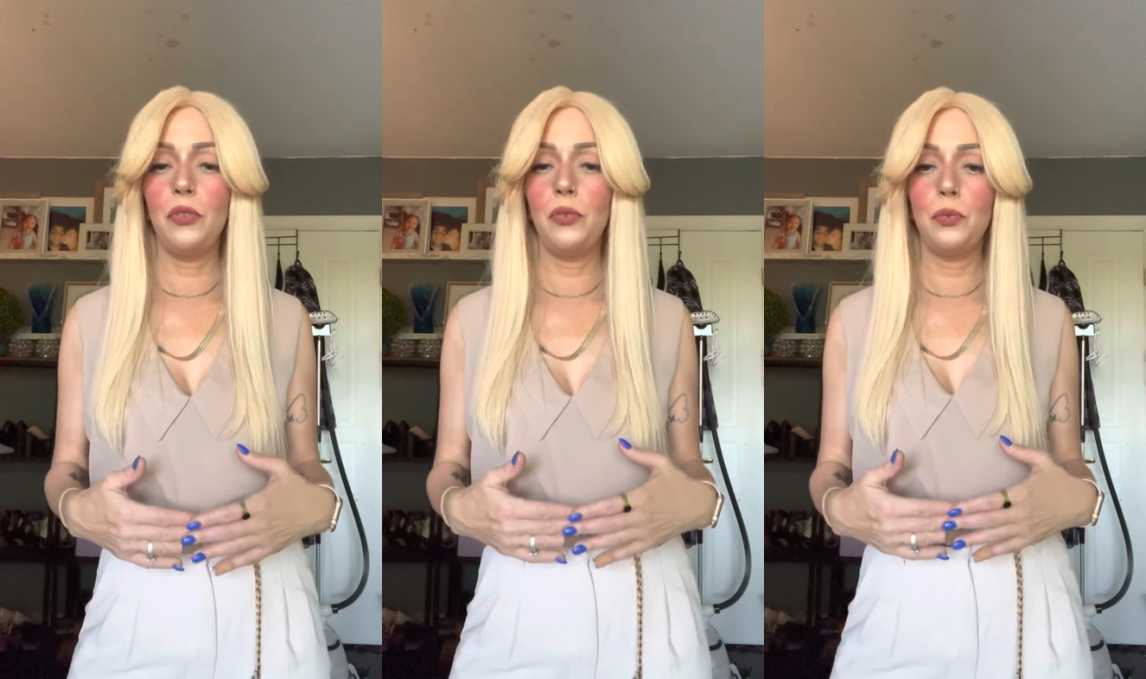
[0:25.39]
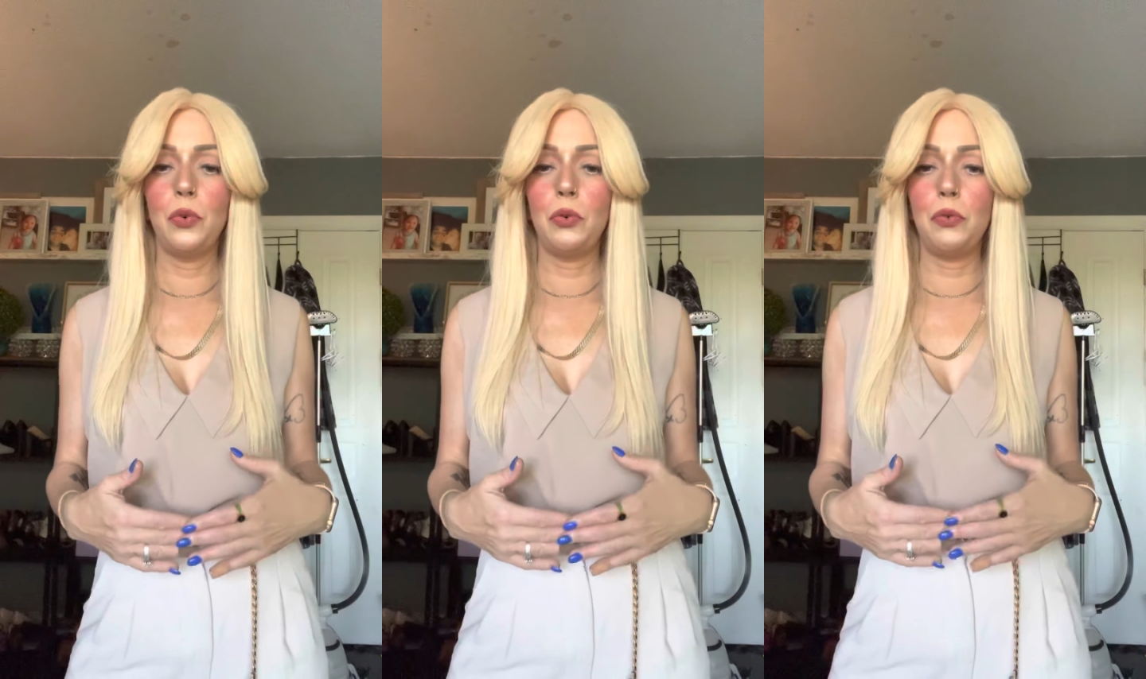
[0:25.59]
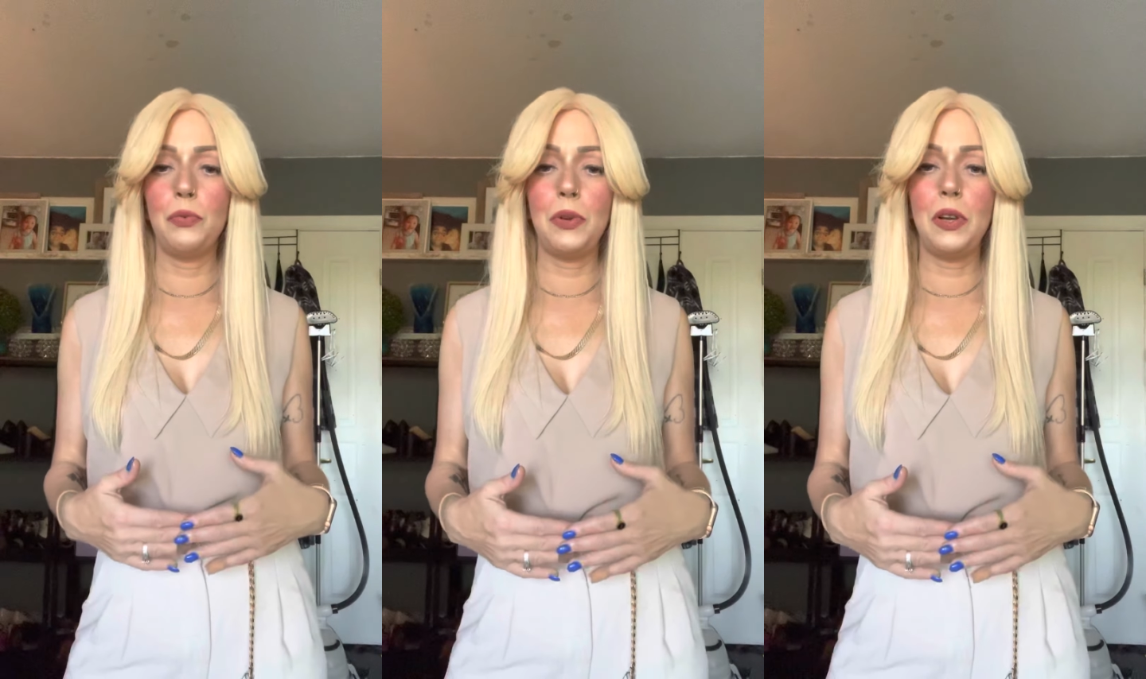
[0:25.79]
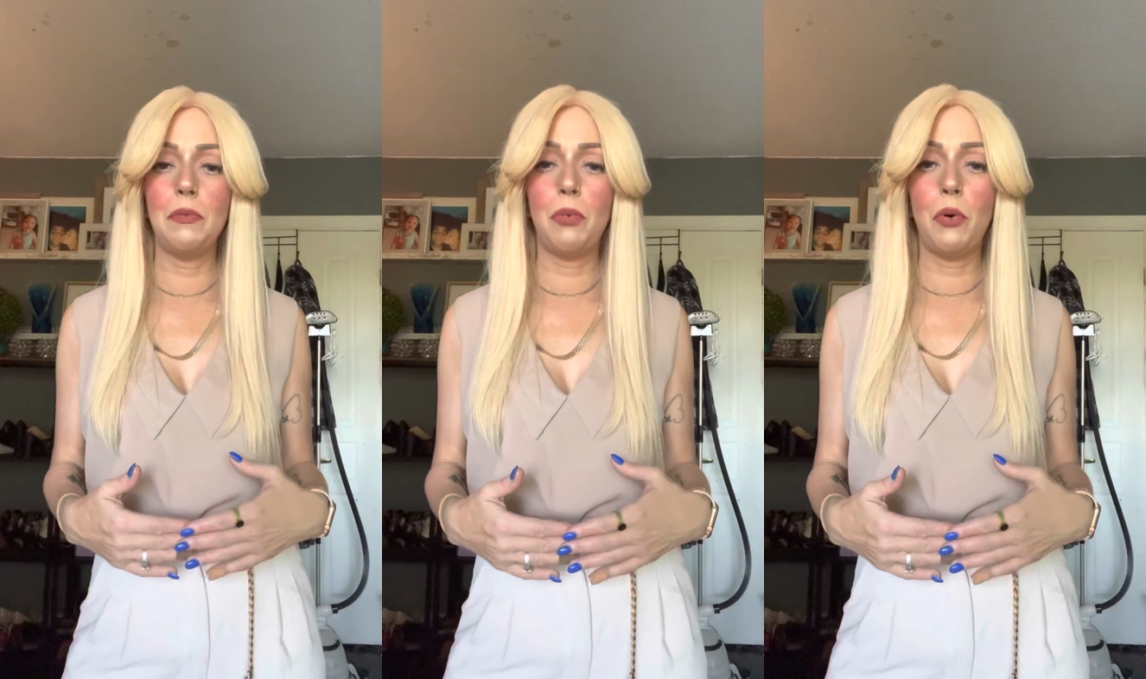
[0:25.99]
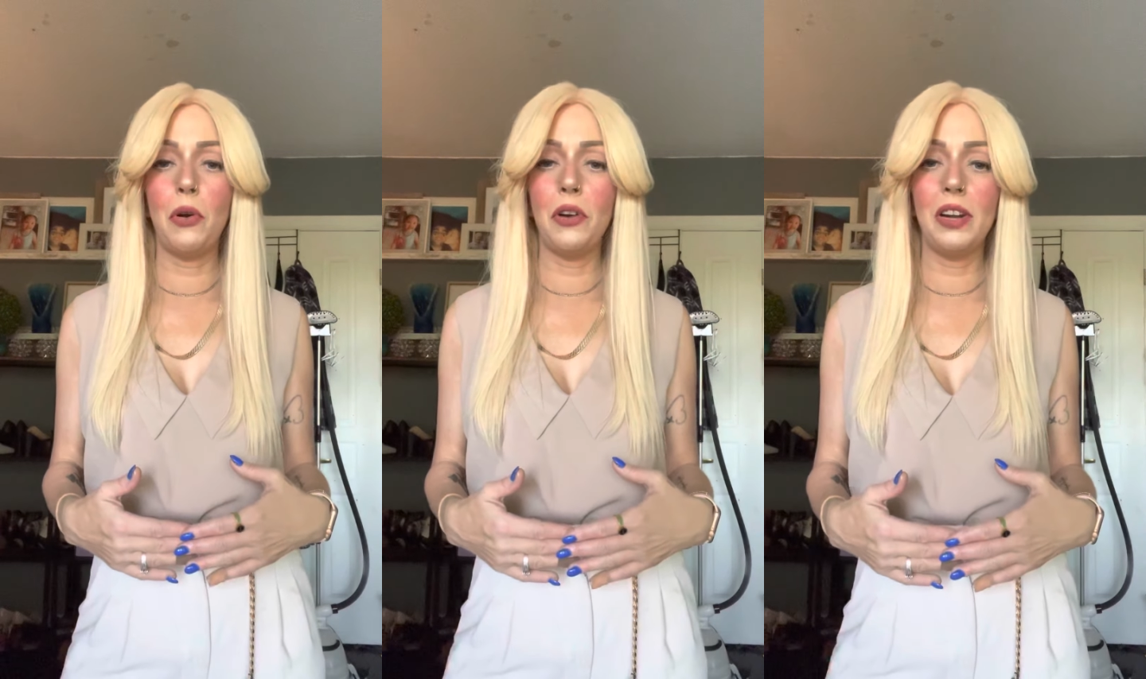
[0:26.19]
what would be
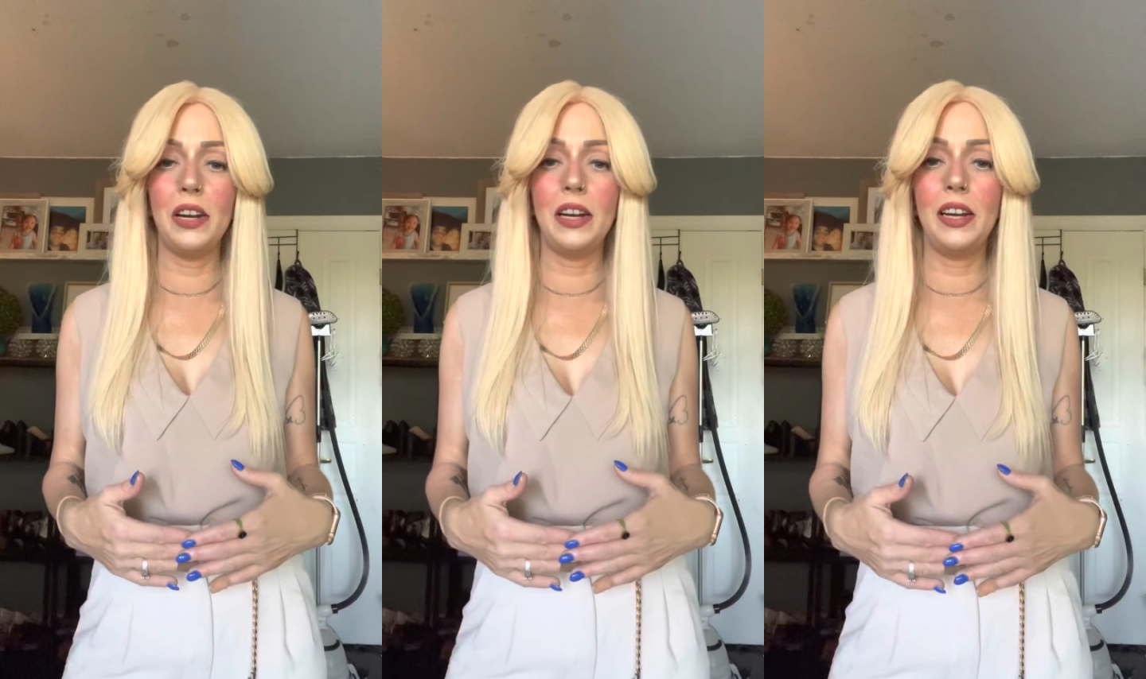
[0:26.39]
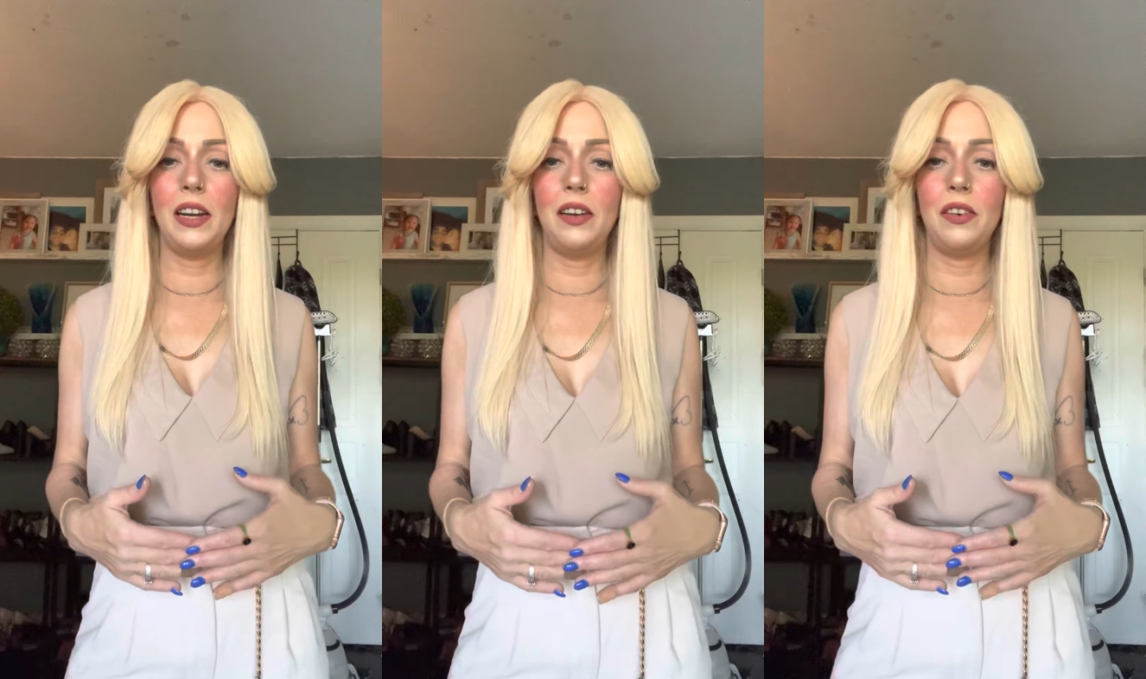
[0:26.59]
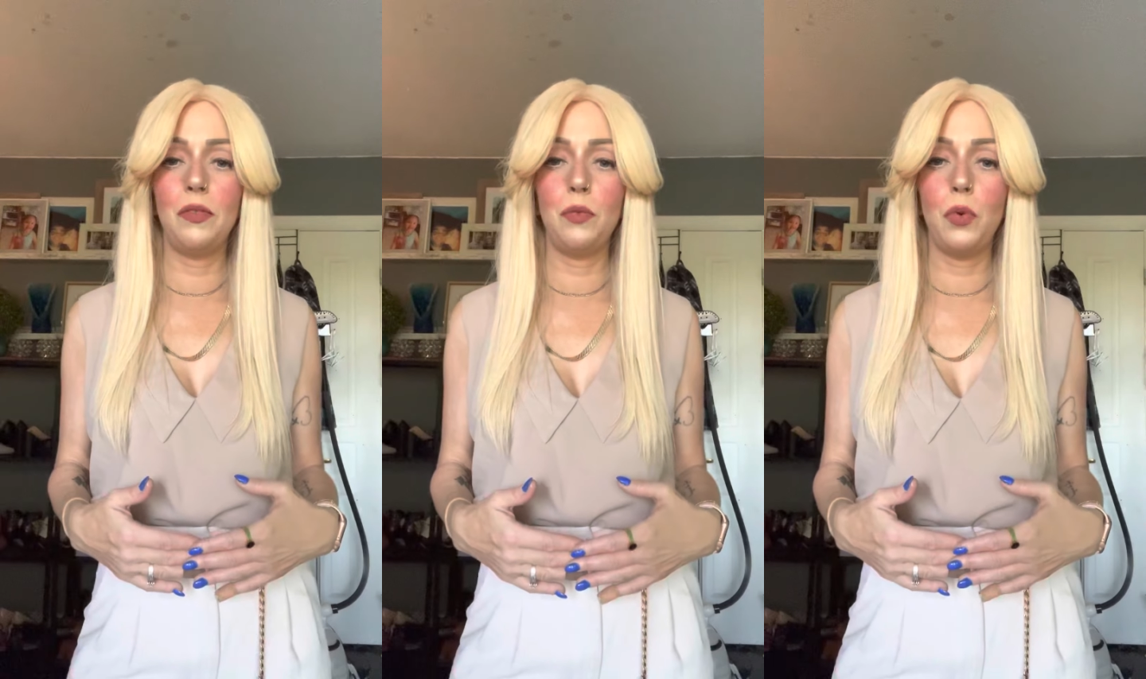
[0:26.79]
important and